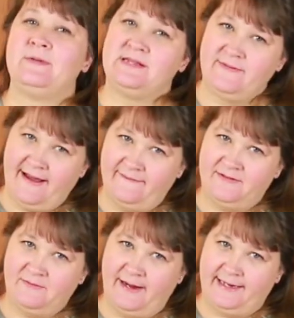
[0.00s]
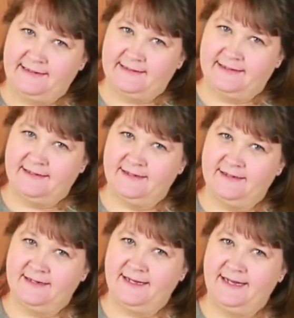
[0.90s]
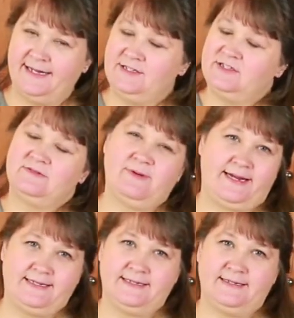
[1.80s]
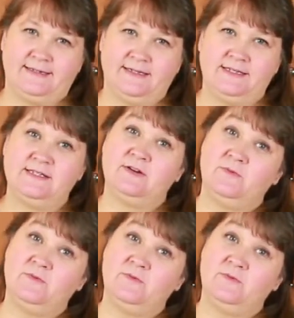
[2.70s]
means we have to wait and just wait. So